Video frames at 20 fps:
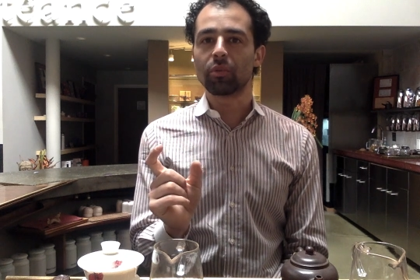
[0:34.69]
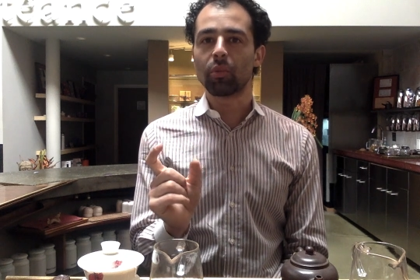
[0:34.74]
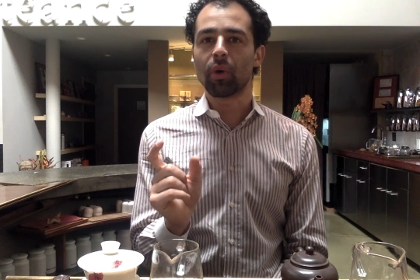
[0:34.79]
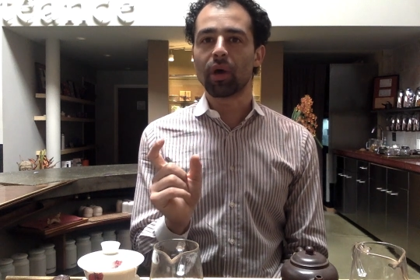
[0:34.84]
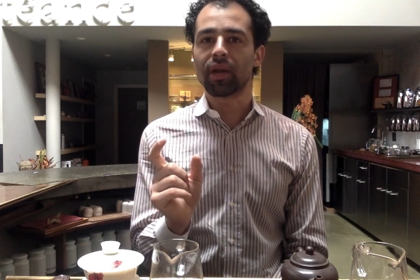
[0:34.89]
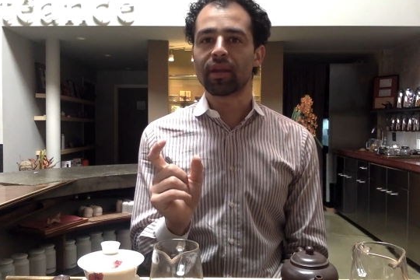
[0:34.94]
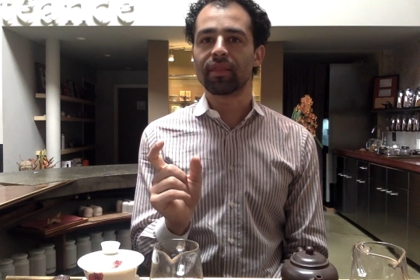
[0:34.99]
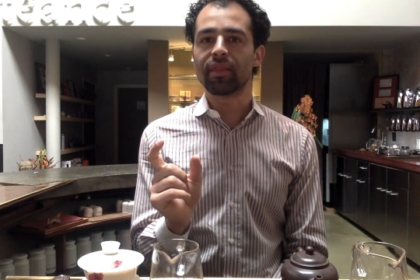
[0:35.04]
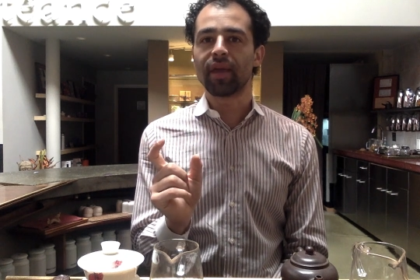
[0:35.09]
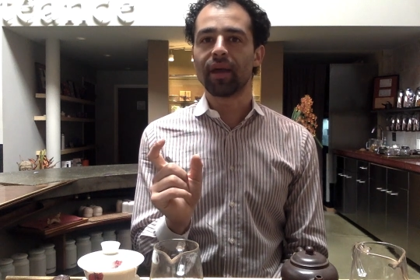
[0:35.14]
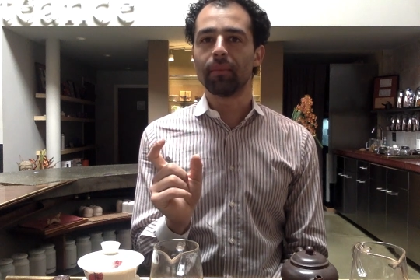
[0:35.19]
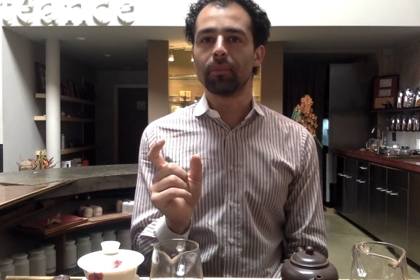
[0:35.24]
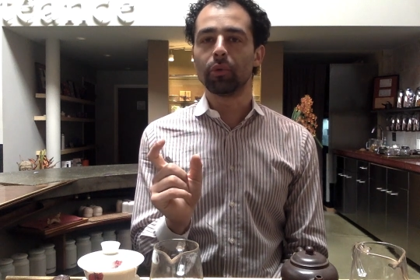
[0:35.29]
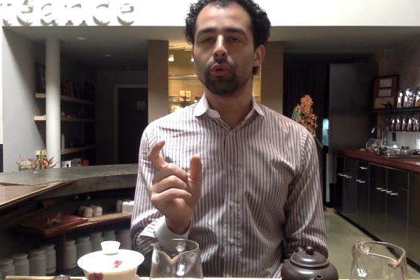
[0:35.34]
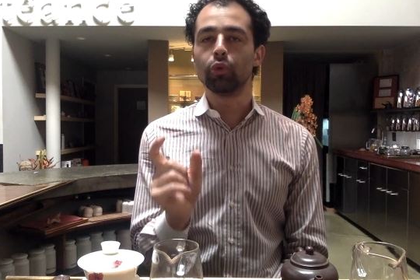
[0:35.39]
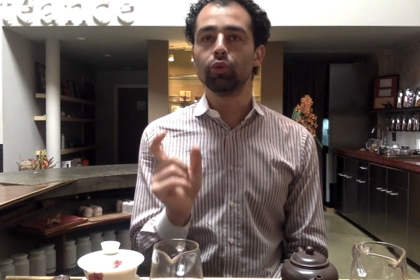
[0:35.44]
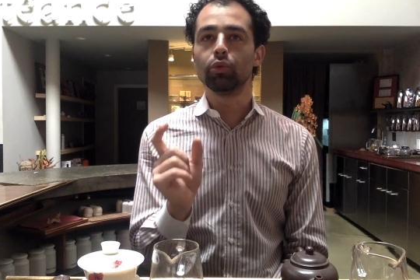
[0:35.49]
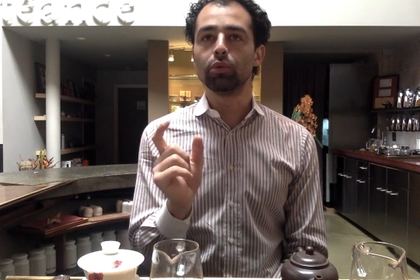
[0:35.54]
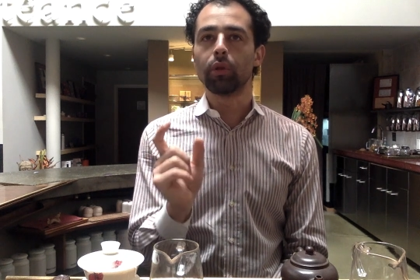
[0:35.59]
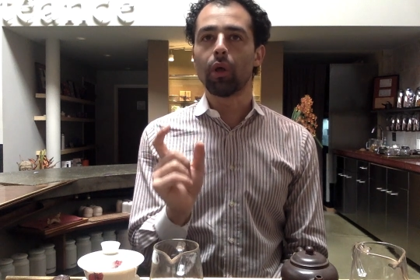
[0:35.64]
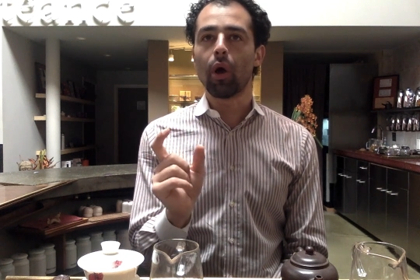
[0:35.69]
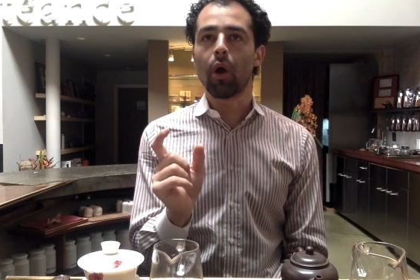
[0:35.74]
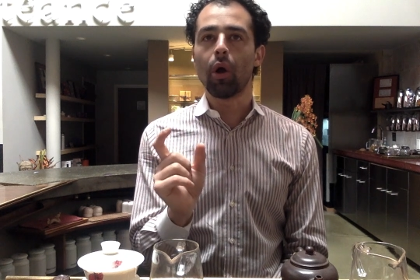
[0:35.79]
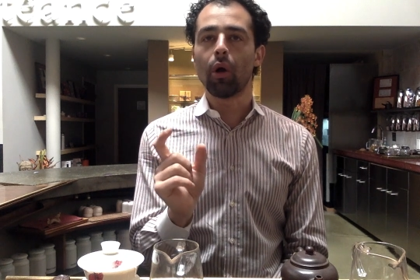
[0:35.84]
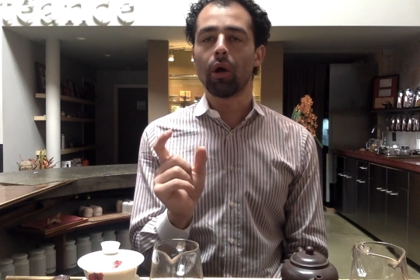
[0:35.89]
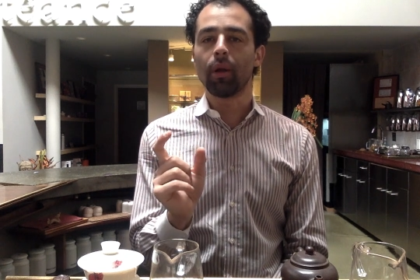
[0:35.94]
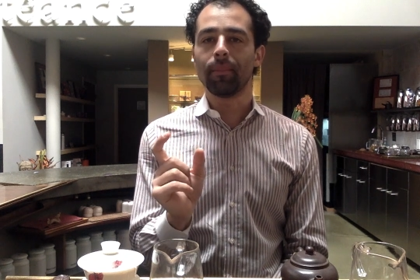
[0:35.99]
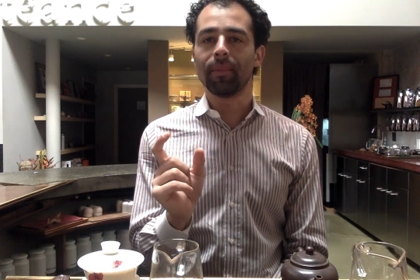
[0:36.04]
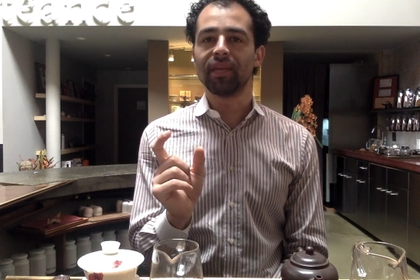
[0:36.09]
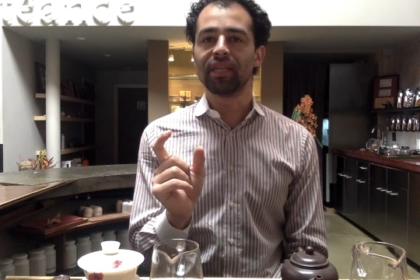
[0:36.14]
One of them,
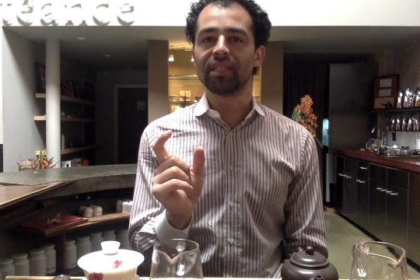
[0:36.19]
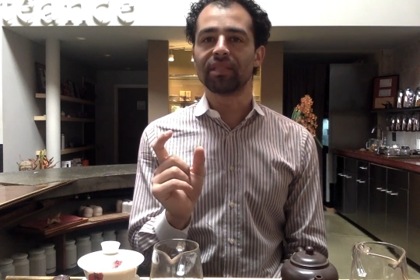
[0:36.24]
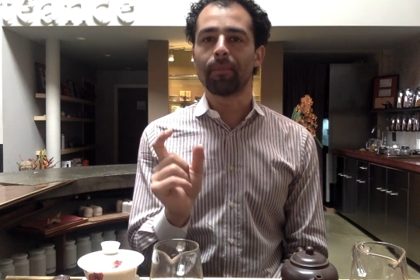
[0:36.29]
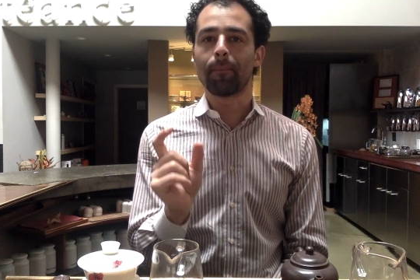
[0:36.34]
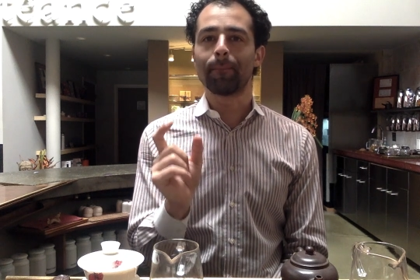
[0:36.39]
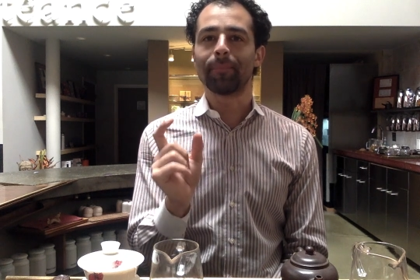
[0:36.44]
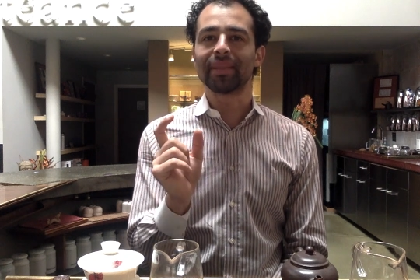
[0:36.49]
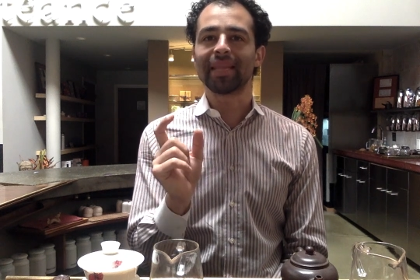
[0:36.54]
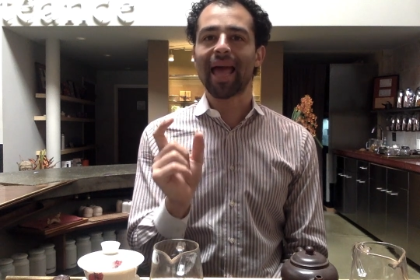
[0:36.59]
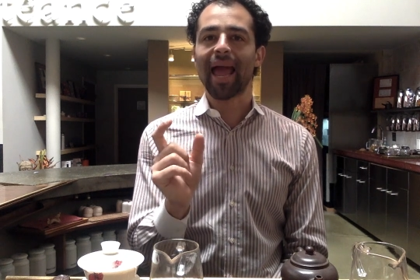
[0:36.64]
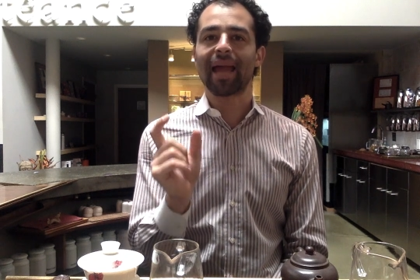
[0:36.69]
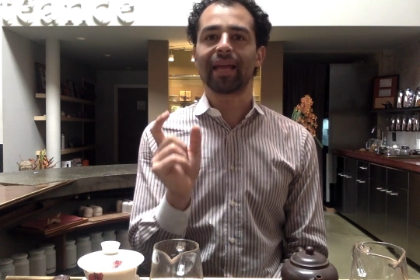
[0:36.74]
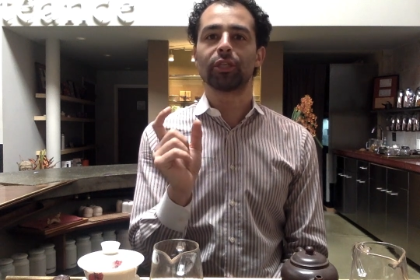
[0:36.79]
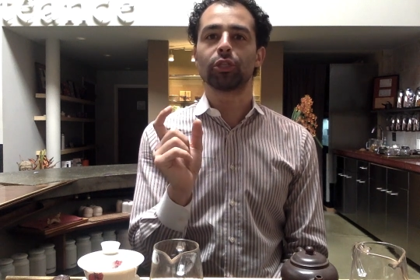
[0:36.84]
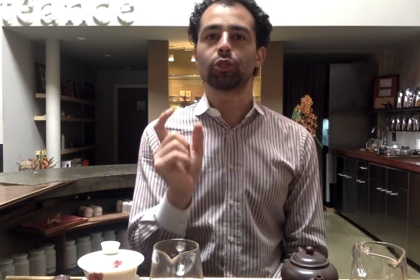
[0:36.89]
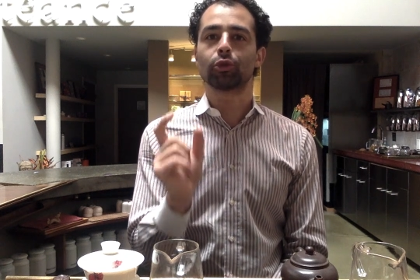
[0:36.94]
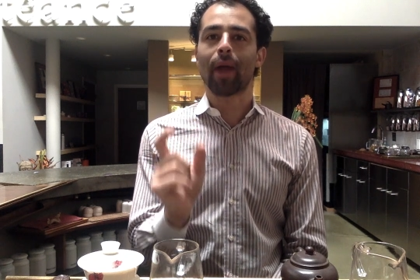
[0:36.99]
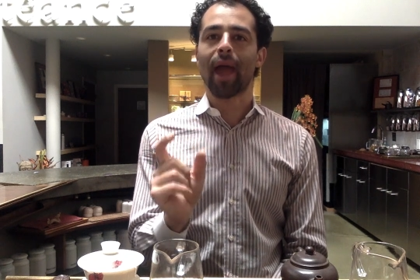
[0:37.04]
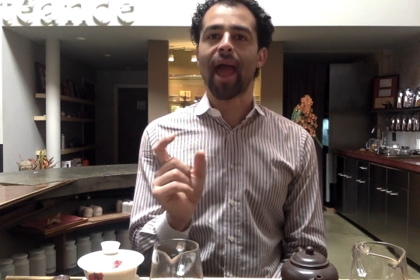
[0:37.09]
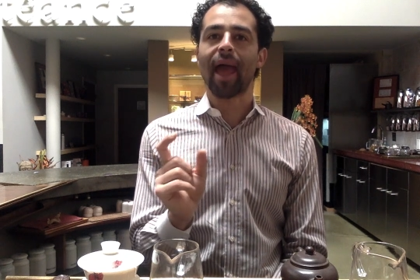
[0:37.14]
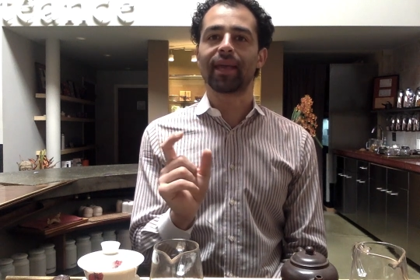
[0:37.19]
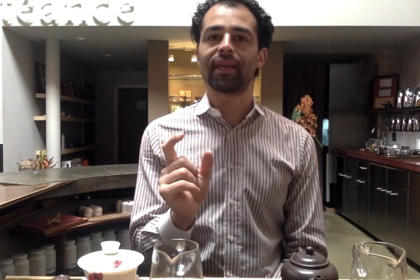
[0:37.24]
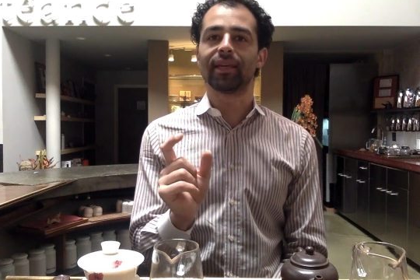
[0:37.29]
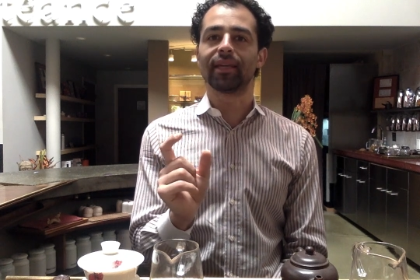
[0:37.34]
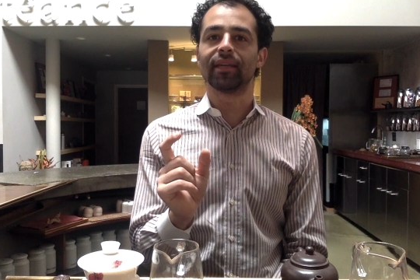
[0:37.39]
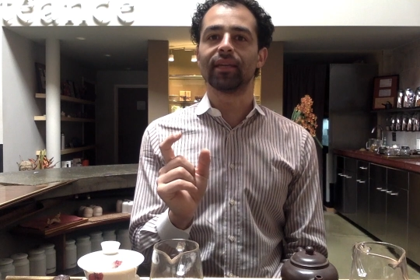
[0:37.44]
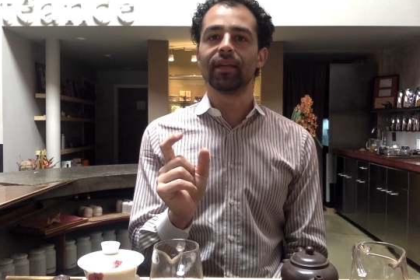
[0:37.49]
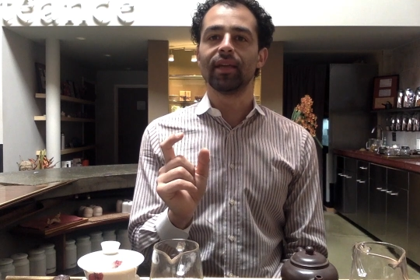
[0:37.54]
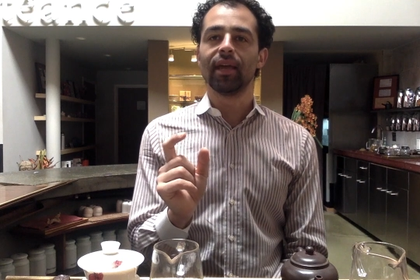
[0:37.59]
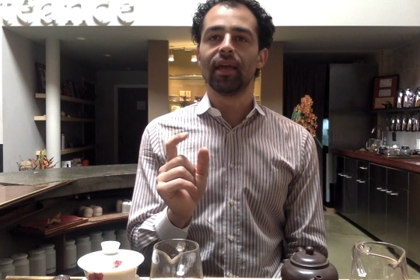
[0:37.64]
oolong, means black
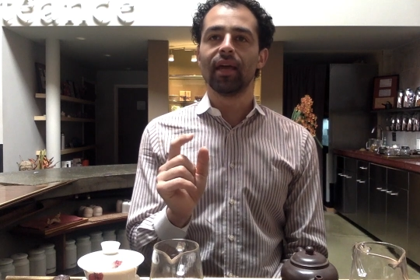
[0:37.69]
dragon.